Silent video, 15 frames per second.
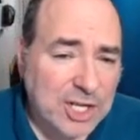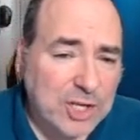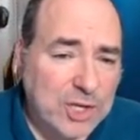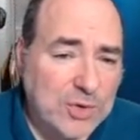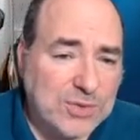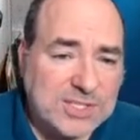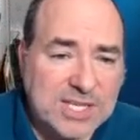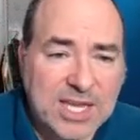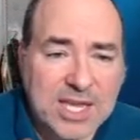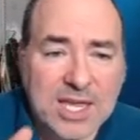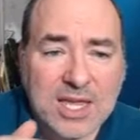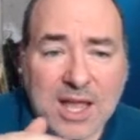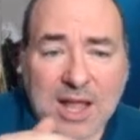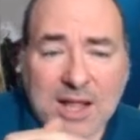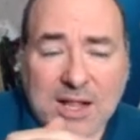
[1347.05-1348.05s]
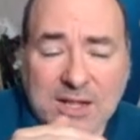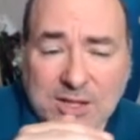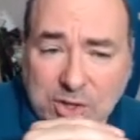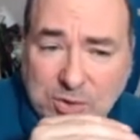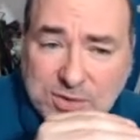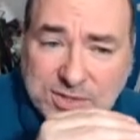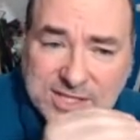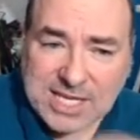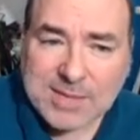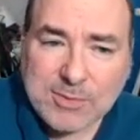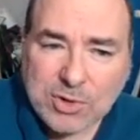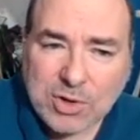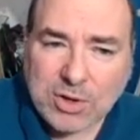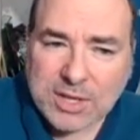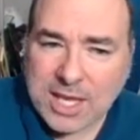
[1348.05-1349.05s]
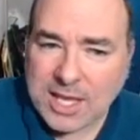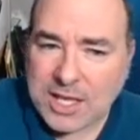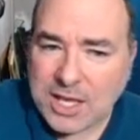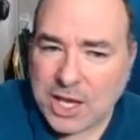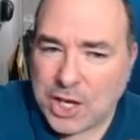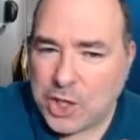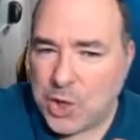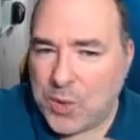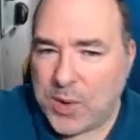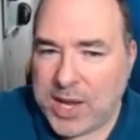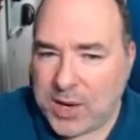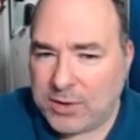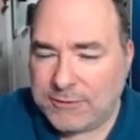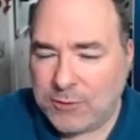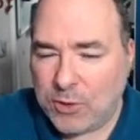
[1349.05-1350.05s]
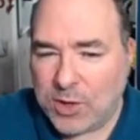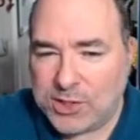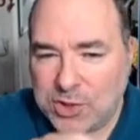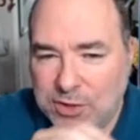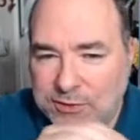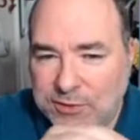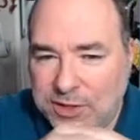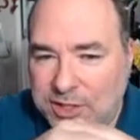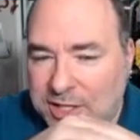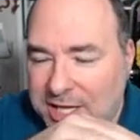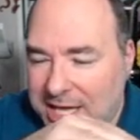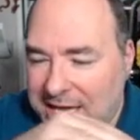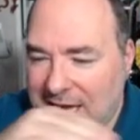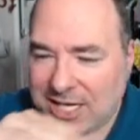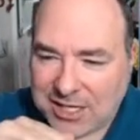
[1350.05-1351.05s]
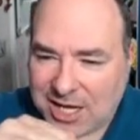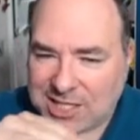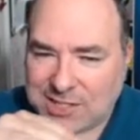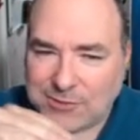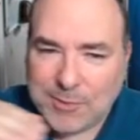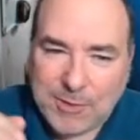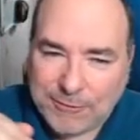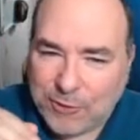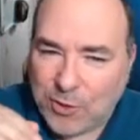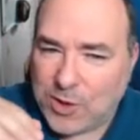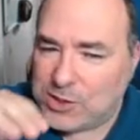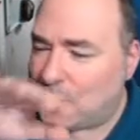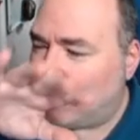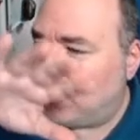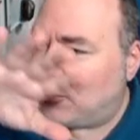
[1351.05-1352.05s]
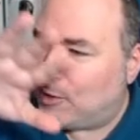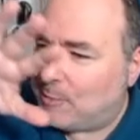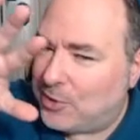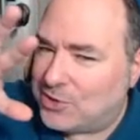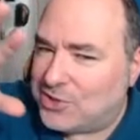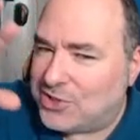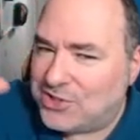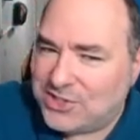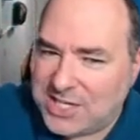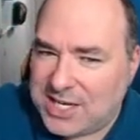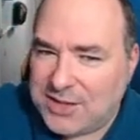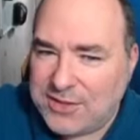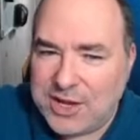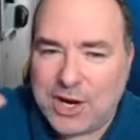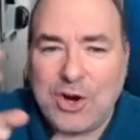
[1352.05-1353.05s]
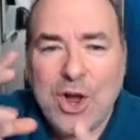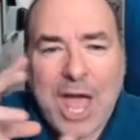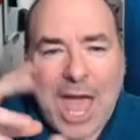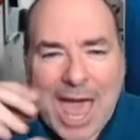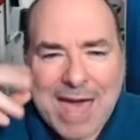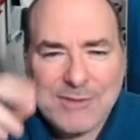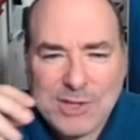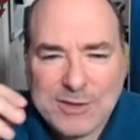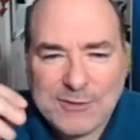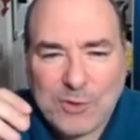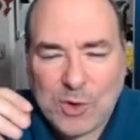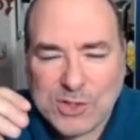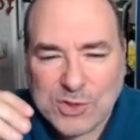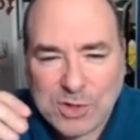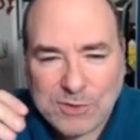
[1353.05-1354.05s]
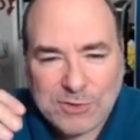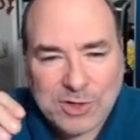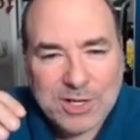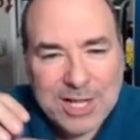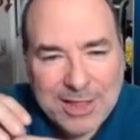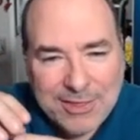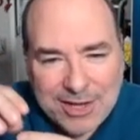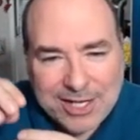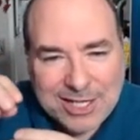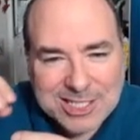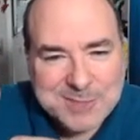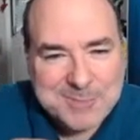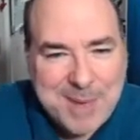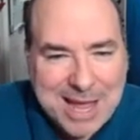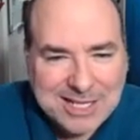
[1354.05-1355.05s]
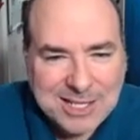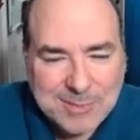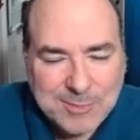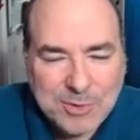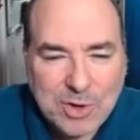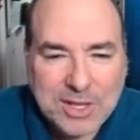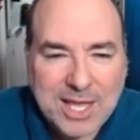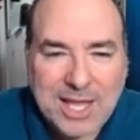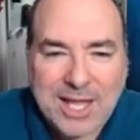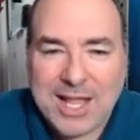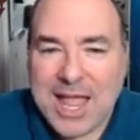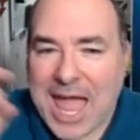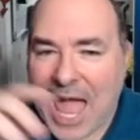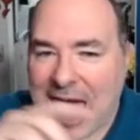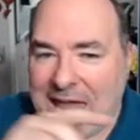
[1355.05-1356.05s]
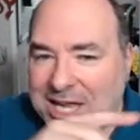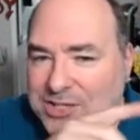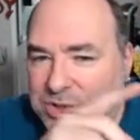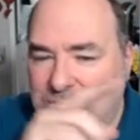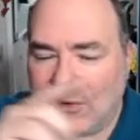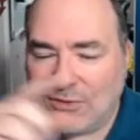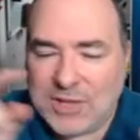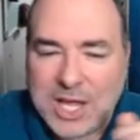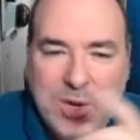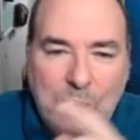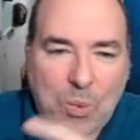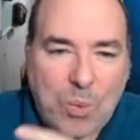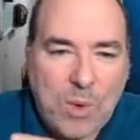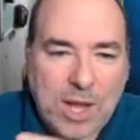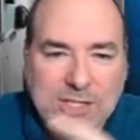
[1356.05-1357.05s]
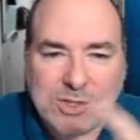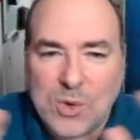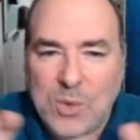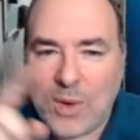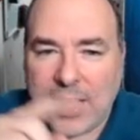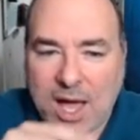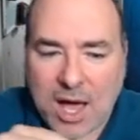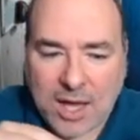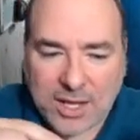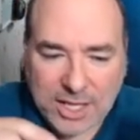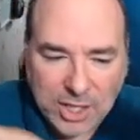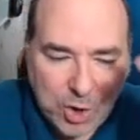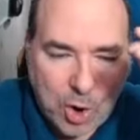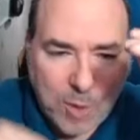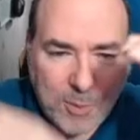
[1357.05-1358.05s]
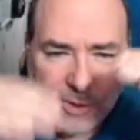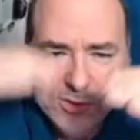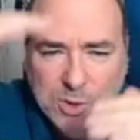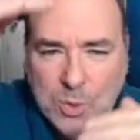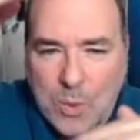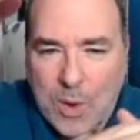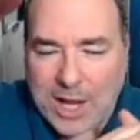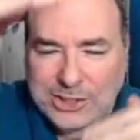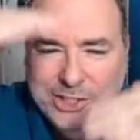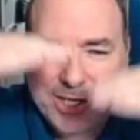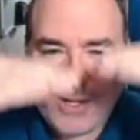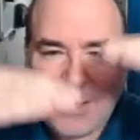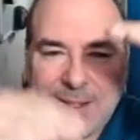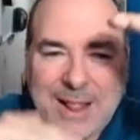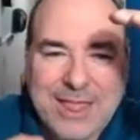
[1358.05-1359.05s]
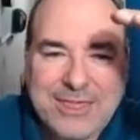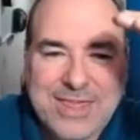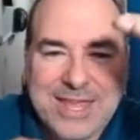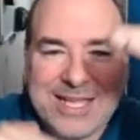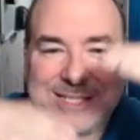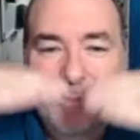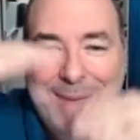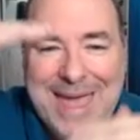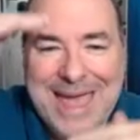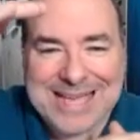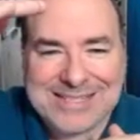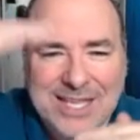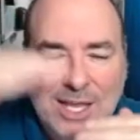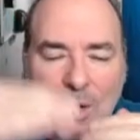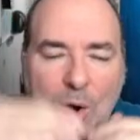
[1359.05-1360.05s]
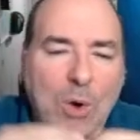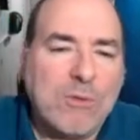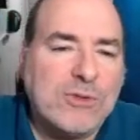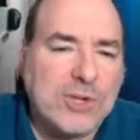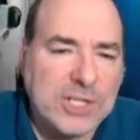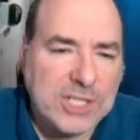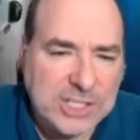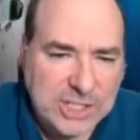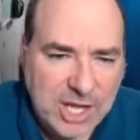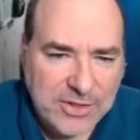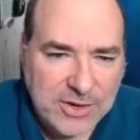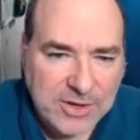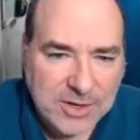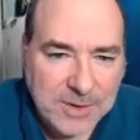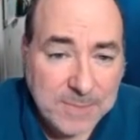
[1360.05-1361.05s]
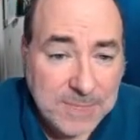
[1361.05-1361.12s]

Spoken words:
You see them cooking, you hear a voiceover, it cuts from the voiceover, the person sitting there having the voiceover, then it cuts back to them cooking, and it's sort of like what's going on, and you almost are watching things masking over each other.